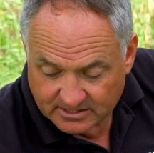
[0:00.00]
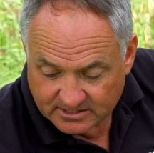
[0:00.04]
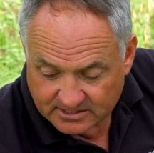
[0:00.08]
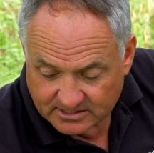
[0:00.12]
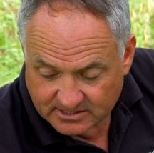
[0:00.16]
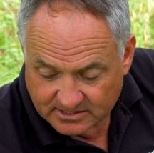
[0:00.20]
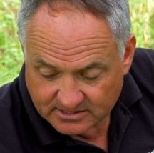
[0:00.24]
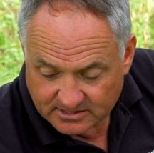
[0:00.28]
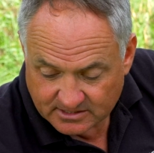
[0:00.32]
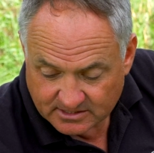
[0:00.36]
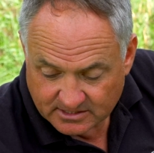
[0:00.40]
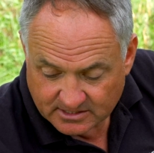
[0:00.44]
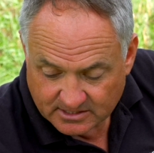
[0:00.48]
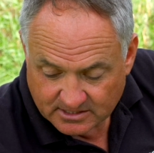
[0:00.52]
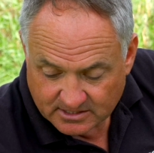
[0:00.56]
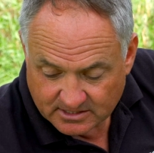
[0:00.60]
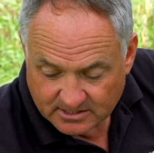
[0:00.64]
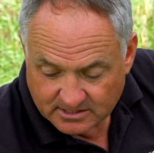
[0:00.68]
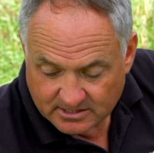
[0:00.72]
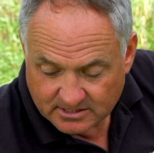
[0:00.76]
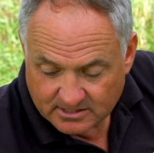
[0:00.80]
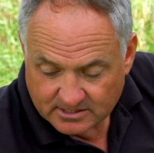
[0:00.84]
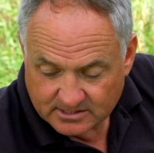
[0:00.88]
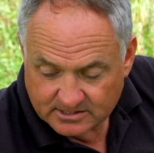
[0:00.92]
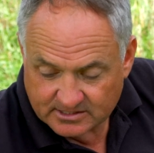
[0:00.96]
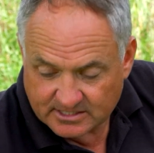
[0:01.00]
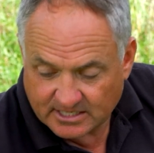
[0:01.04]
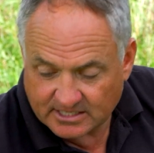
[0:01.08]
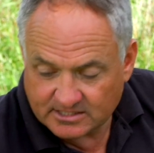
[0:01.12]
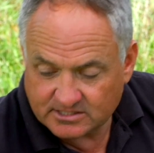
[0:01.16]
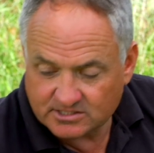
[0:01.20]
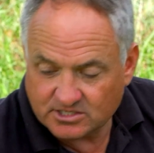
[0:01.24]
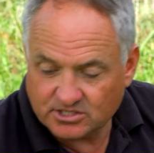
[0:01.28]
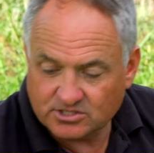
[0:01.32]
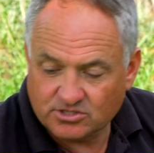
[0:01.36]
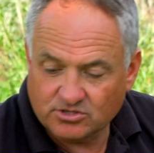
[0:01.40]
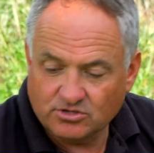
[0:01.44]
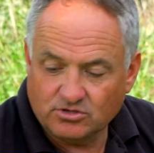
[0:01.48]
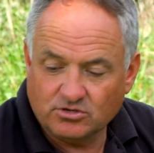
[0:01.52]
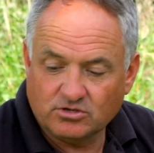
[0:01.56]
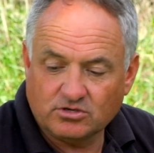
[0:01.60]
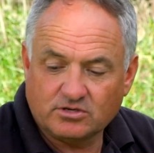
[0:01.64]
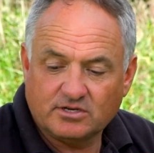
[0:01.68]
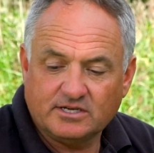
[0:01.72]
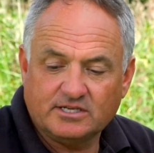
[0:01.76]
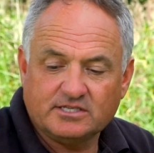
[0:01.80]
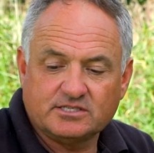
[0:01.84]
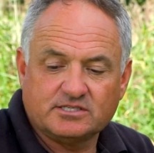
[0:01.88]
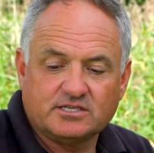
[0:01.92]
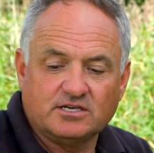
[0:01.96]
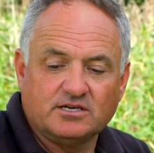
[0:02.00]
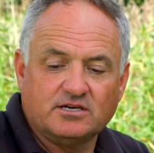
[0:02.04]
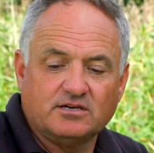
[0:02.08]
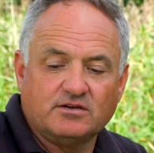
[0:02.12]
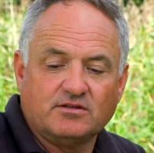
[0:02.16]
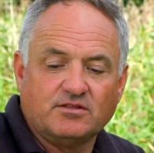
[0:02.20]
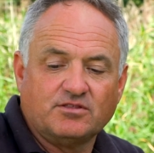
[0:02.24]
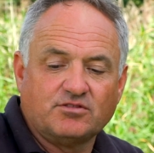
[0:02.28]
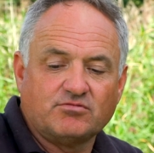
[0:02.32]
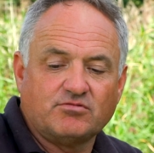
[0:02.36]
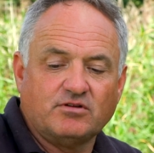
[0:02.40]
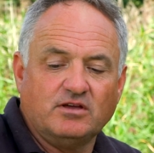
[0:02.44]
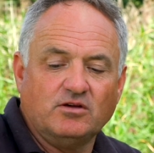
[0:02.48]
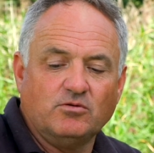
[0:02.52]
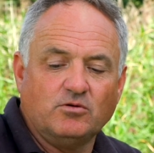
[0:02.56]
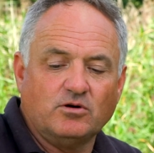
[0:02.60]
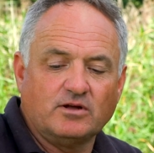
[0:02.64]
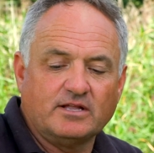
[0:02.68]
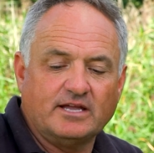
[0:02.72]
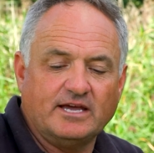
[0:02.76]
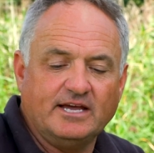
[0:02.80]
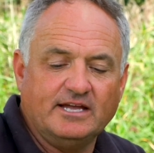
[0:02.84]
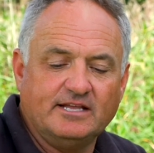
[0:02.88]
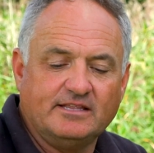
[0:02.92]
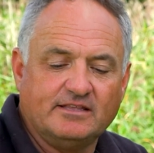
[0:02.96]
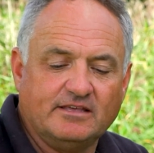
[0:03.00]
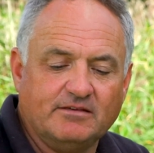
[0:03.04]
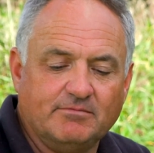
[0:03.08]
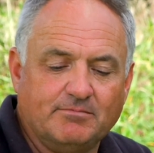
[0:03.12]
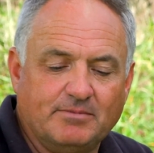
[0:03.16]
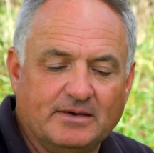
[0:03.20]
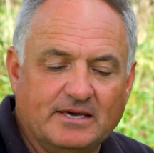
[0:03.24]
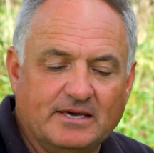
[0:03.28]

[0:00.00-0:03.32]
this Census hook. It's a 3180